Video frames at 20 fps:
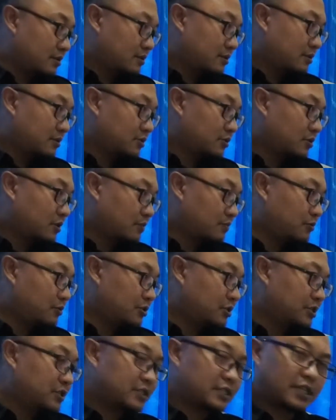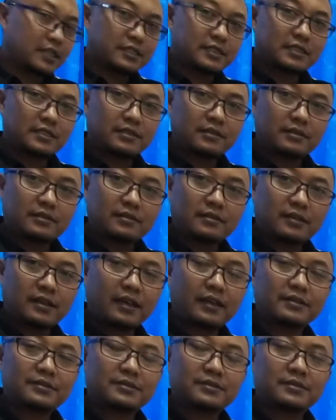Scopus search engine
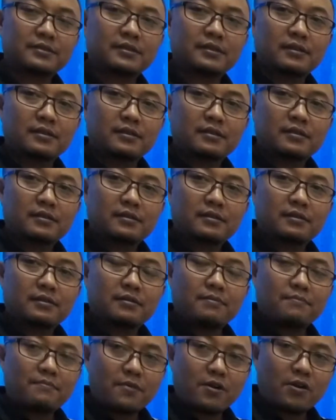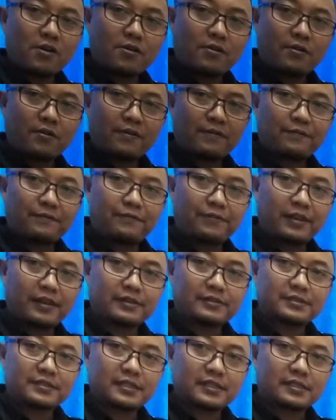has more
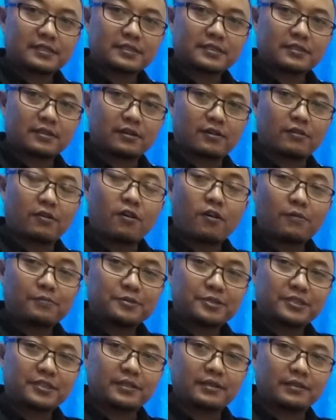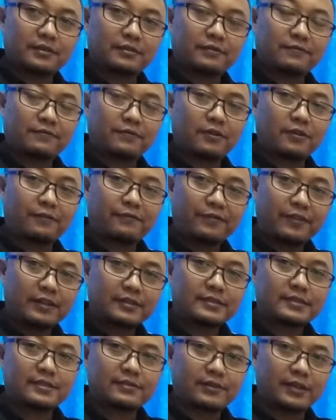filters or option for
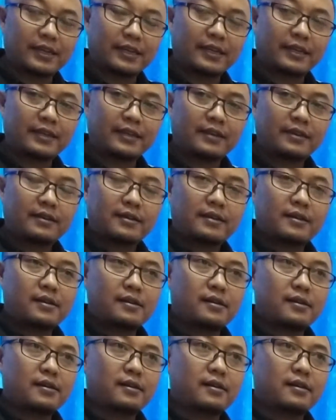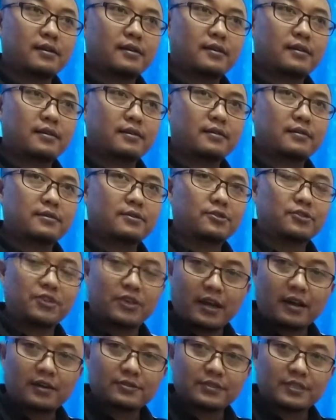filtering the
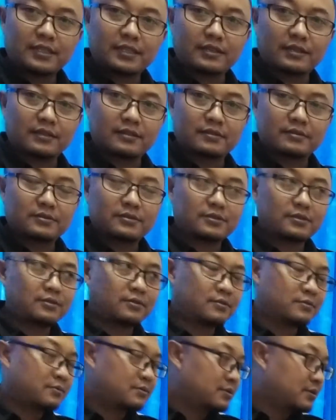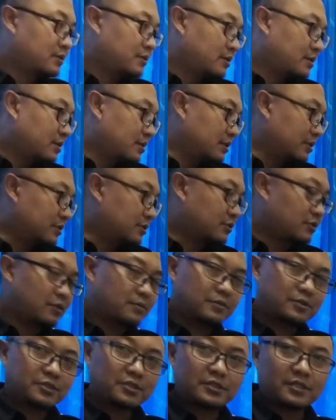article. So the
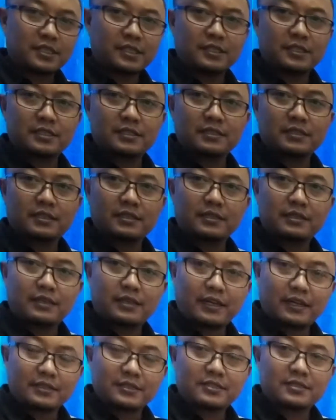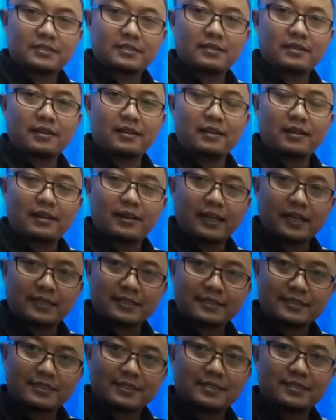Scopus search engine gets
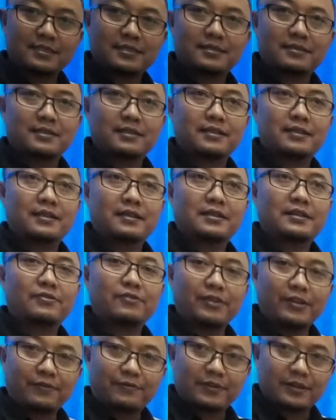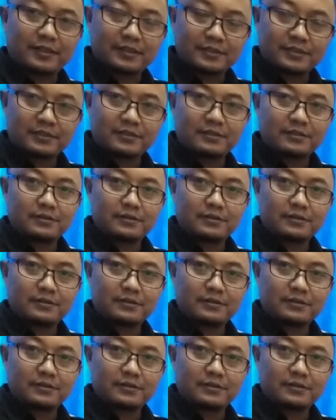less reference.